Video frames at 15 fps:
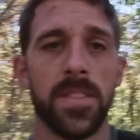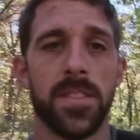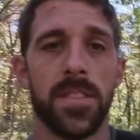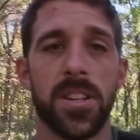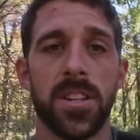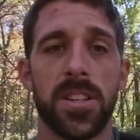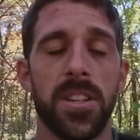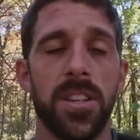
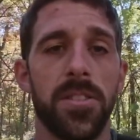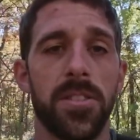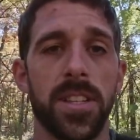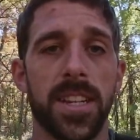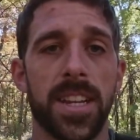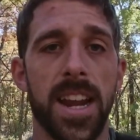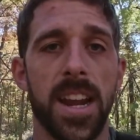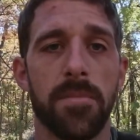just use the
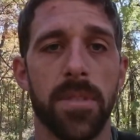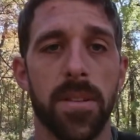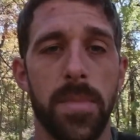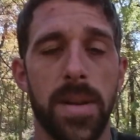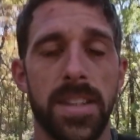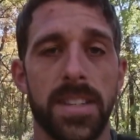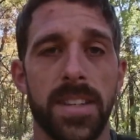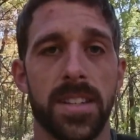camera
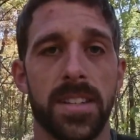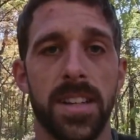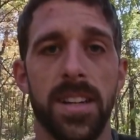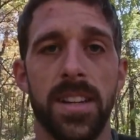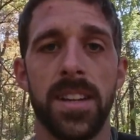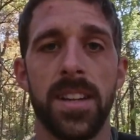basically.